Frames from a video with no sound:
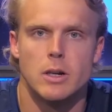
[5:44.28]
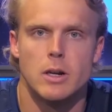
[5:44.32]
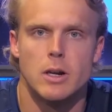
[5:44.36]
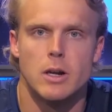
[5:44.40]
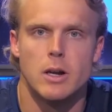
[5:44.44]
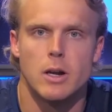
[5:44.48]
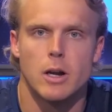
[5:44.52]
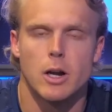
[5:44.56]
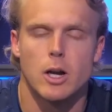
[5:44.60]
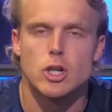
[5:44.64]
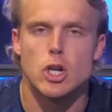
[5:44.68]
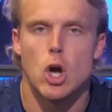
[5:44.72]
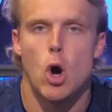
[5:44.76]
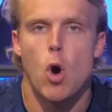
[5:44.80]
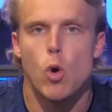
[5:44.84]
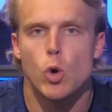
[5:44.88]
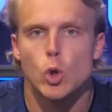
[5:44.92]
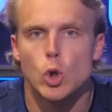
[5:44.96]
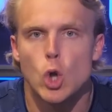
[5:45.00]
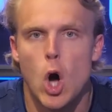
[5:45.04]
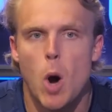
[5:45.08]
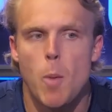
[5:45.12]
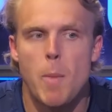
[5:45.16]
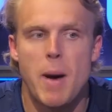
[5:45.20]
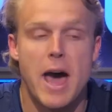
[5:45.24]
Because
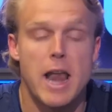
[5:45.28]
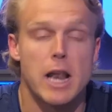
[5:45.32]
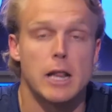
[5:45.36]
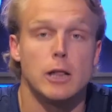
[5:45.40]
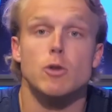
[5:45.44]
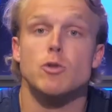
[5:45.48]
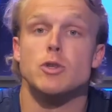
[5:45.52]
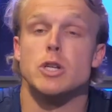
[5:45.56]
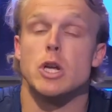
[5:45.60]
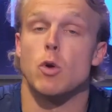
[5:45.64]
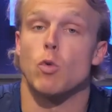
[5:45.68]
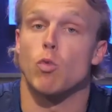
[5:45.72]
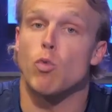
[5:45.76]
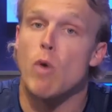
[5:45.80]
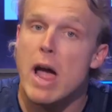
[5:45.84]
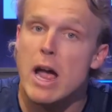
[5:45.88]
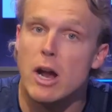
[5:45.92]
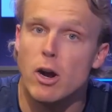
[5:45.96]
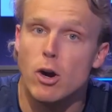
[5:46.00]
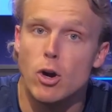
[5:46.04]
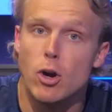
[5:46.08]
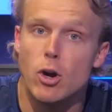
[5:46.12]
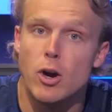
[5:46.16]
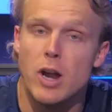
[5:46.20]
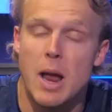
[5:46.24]
Oklahoma had a losing
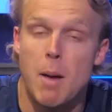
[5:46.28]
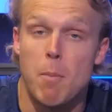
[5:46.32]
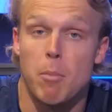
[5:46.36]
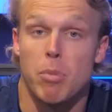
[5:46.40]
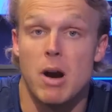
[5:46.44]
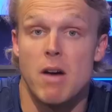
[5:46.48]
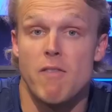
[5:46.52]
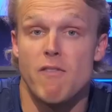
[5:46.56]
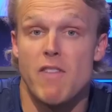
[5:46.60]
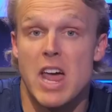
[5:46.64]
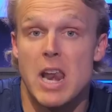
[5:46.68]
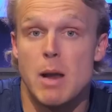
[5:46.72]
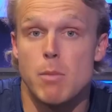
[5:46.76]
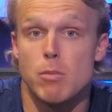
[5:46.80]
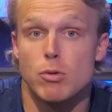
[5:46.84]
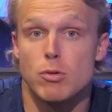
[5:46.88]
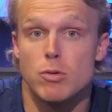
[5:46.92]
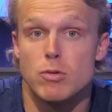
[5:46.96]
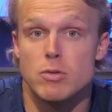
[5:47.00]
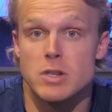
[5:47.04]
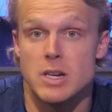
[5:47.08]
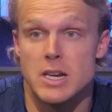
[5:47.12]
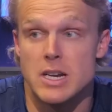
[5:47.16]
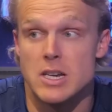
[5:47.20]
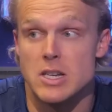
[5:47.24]
record, and Brent
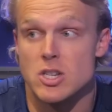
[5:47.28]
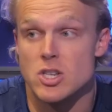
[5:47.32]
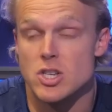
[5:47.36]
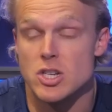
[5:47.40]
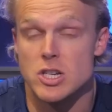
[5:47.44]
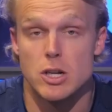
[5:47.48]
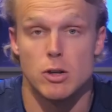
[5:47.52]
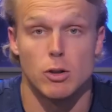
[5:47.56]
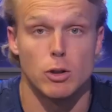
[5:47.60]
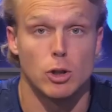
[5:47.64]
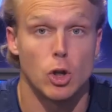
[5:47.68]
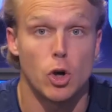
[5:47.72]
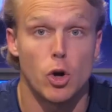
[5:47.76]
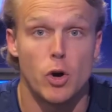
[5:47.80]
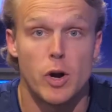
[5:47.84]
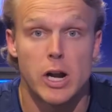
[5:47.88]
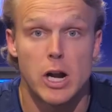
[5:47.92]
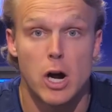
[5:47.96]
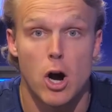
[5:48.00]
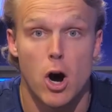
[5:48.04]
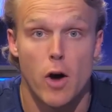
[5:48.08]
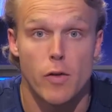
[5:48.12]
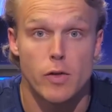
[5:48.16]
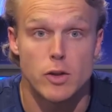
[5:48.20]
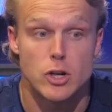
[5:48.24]
Venables is still
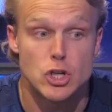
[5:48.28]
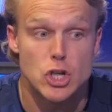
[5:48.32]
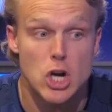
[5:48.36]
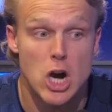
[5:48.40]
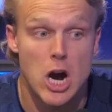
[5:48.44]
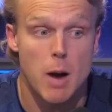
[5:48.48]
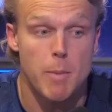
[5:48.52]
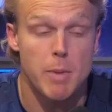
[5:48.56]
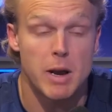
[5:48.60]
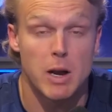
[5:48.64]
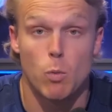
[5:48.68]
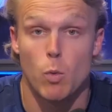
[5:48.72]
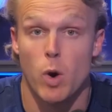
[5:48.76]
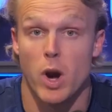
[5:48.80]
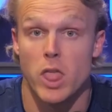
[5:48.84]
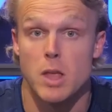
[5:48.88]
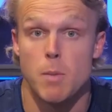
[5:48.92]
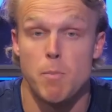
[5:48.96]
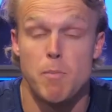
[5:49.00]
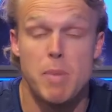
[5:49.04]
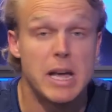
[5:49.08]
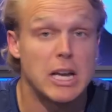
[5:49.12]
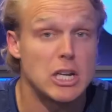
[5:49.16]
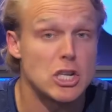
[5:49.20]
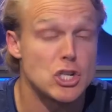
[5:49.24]
learning on the job in one of
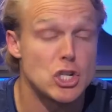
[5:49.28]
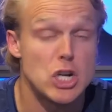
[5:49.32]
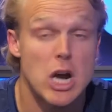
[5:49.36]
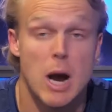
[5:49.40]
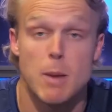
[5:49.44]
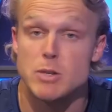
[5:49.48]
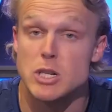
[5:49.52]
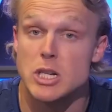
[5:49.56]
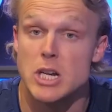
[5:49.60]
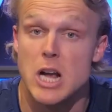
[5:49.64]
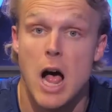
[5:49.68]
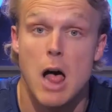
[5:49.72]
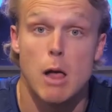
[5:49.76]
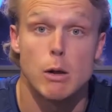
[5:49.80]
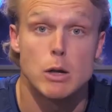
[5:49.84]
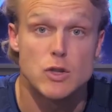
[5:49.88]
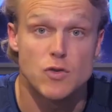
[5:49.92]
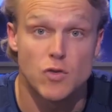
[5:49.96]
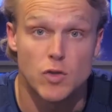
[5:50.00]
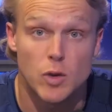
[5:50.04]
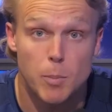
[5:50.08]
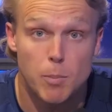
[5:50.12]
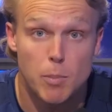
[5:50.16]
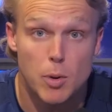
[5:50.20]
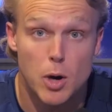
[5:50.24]
the biggest jobs in
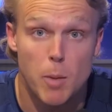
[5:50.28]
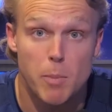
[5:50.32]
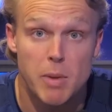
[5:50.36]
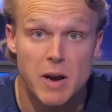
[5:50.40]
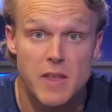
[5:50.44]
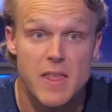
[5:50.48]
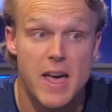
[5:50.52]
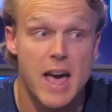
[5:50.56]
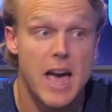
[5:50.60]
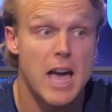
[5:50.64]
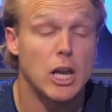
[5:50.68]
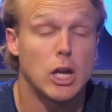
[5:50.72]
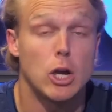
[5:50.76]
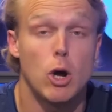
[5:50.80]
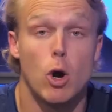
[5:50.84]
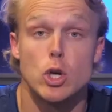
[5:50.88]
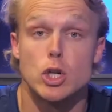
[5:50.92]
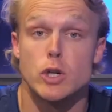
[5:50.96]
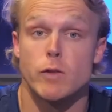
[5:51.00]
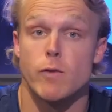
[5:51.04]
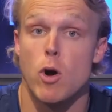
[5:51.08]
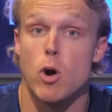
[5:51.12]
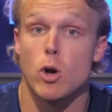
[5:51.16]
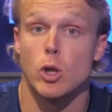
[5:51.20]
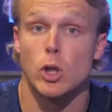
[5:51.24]
college football, being the head
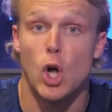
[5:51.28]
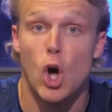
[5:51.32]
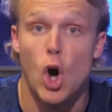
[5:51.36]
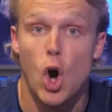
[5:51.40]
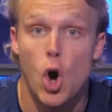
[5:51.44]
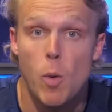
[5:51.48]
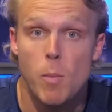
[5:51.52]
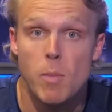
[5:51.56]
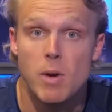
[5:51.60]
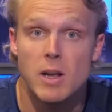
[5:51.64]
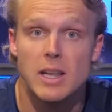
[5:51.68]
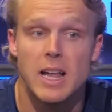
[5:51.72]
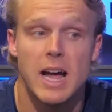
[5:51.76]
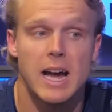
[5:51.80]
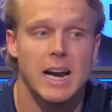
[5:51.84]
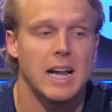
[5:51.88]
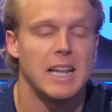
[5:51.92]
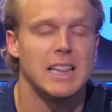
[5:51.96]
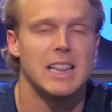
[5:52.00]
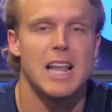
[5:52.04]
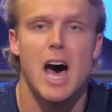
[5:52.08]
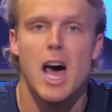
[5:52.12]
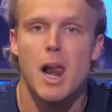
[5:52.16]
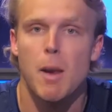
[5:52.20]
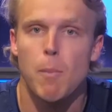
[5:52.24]
coach of Oklahoma. Like, a
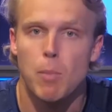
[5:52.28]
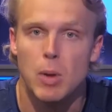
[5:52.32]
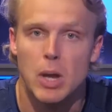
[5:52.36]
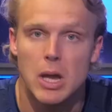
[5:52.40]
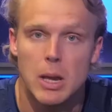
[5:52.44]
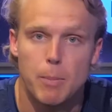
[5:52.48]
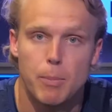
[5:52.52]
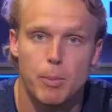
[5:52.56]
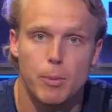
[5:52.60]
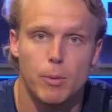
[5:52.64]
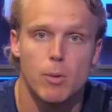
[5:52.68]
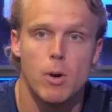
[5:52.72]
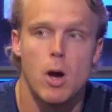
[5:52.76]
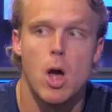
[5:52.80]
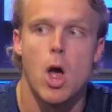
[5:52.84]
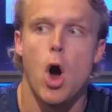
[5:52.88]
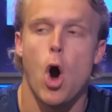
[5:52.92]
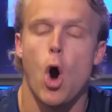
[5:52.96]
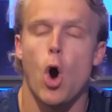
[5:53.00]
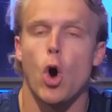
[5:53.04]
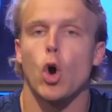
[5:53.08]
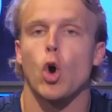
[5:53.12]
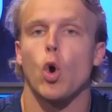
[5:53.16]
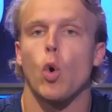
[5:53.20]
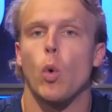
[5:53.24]
lot of people
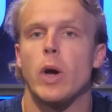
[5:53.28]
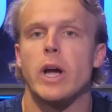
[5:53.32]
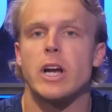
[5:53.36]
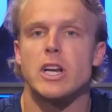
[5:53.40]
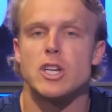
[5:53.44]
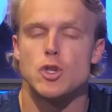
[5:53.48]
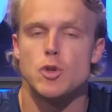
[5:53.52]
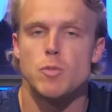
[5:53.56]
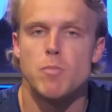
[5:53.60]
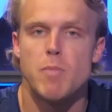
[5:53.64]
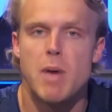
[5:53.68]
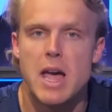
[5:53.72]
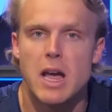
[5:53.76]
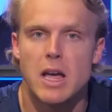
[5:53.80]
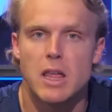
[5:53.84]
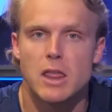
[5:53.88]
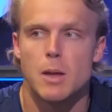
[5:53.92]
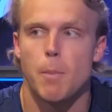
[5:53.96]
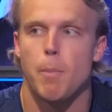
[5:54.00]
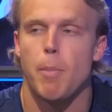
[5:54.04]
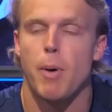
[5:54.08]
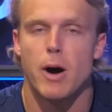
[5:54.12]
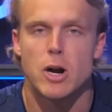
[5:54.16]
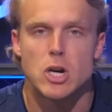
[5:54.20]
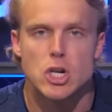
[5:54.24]
are quick to make
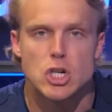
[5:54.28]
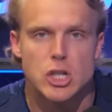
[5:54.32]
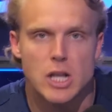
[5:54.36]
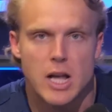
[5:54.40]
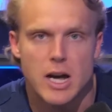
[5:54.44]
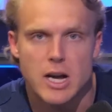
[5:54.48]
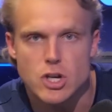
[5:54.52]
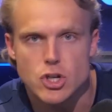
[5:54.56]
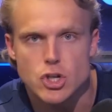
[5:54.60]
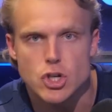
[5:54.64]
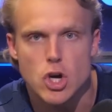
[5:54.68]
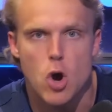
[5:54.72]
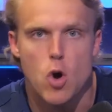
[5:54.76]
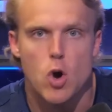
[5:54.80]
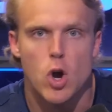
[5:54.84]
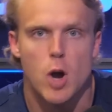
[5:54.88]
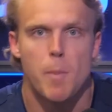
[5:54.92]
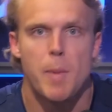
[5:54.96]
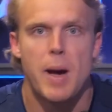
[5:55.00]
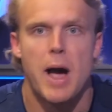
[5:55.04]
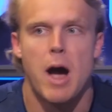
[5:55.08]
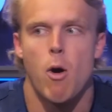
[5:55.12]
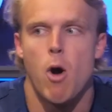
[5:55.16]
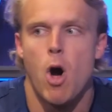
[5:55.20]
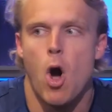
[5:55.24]
the punchline joke
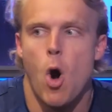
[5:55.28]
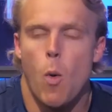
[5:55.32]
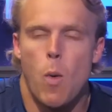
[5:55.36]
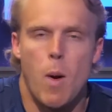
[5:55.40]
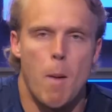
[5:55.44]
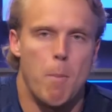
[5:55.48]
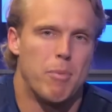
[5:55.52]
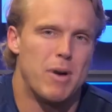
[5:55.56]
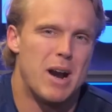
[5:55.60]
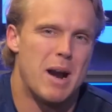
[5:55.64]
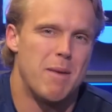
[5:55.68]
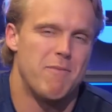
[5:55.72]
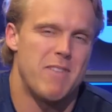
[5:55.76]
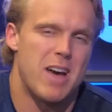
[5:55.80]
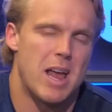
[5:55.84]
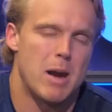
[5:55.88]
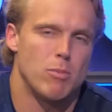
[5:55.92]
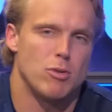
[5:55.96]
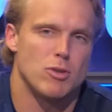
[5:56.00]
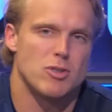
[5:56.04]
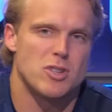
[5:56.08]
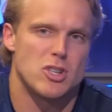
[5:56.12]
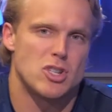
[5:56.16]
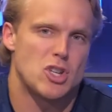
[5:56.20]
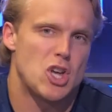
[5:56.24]
about what Brent
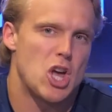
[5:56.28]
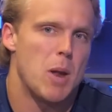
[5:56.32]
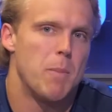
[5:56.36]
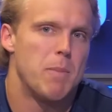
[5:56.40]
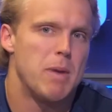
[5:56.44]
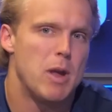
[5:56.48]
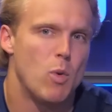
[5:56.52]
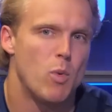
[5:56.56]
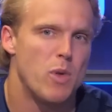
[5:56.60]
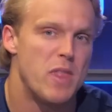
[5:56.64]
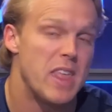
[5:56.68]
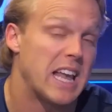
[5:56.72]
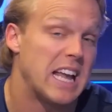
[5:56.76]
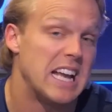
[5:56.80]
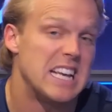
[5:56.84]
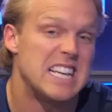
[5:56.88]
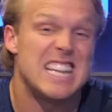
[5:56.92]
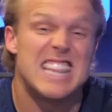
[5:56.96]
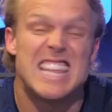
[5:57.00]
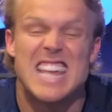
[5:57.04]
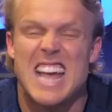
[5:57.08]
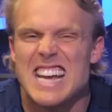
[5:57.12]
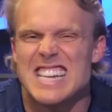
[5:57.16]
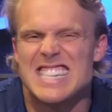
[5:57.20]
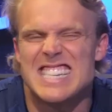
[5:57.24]
Venables is going to be when they get
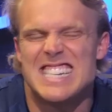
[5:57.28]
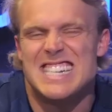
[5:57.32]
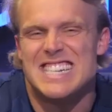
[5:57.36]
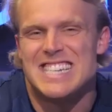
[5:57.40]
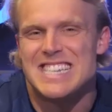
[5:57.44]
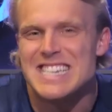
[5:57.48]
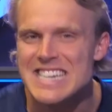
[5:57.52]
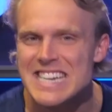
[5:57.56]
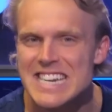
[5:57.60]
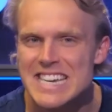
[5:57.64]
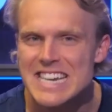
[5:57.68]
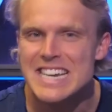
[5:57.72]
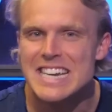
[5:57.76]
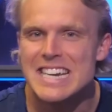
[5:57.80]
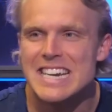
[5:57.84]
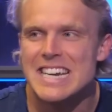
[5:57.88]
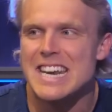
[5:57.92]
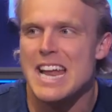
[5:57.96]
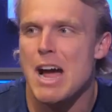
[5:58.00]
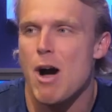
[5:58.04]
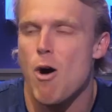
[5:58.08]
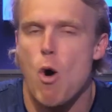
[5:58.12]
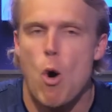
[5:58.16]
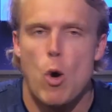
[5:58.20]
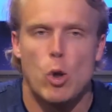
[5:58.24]
to the SEC
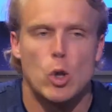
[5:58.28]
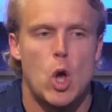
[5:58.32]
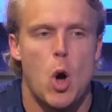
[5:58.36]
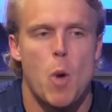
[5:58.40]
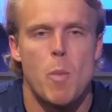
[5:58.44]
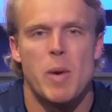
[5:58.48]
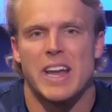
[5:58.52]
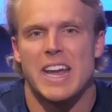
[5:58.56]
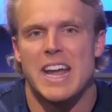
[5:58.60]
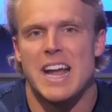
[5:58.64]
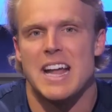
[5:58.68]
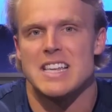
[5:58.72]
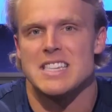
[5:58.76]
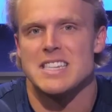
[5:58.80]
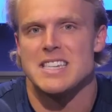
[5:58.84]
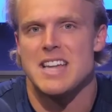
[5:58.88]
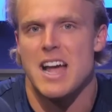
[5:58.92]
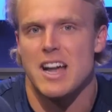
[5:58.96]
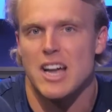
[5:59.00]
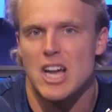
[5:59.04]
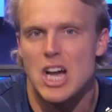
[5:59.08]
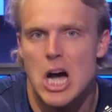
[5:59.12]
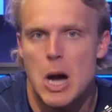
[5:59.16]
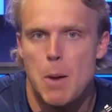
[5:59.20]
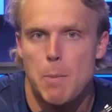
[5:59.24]
and how Oklahoma can't
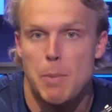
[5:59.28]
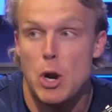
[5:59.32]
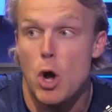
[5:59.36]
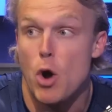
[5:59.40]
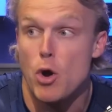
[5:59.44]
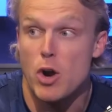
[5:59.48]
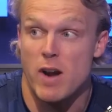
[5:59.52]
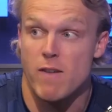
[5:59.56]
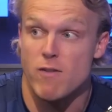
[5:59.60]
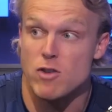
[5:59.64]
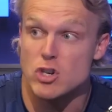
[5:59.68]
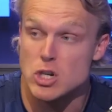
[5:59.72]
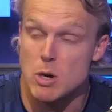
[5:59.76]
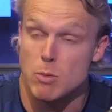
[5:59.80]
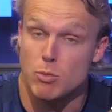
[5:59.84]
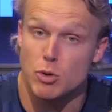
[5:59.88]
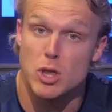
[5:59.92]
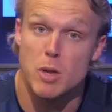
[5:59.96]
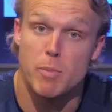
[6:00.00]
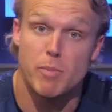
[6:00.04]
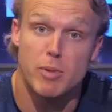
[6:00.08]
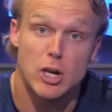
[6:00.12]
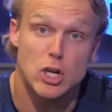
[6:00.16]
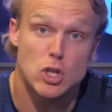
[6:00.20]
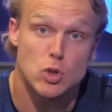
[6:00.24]
stack up. And, oh, you're having trouble
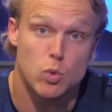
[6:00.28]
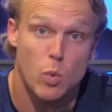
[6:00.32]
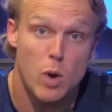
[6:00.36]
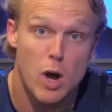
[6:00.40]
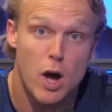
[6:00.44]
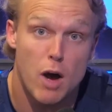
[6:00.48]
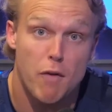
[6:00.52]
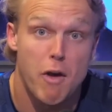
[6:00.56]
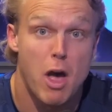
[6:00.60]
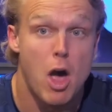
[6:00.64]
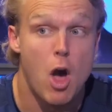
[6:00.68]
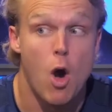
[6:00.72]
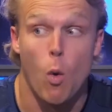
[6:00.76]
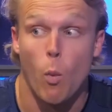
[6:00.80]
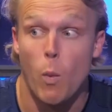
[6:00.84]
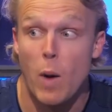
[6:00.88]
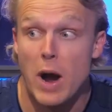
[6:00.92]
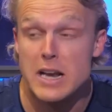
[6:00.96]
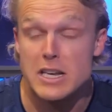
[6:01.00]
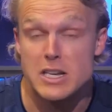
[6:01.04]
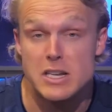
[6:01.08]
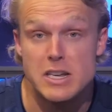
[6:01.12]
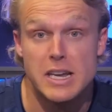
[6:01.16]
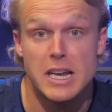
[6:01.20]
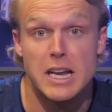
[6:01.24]
in the Big 12.
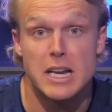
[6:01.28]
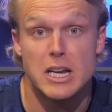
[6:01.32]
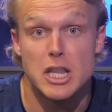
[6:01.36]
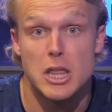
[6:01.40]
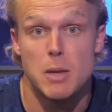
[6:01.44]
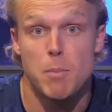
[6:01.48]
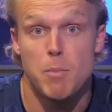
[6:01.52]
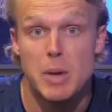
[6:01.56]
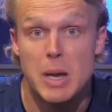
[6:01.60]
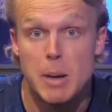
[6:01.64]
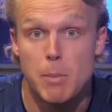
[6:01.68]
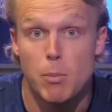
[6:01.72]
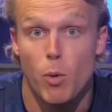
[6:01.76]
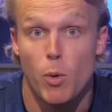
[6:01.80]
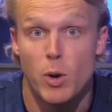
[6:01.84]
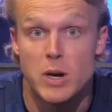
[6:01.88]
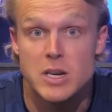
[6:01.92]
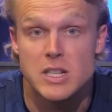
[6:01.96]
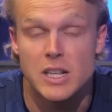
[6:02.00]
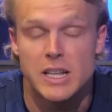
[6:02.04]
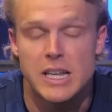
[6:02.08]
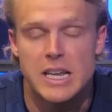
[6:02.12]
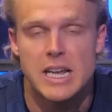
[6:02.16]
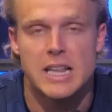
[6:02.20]
Wait till you get to the big boys league.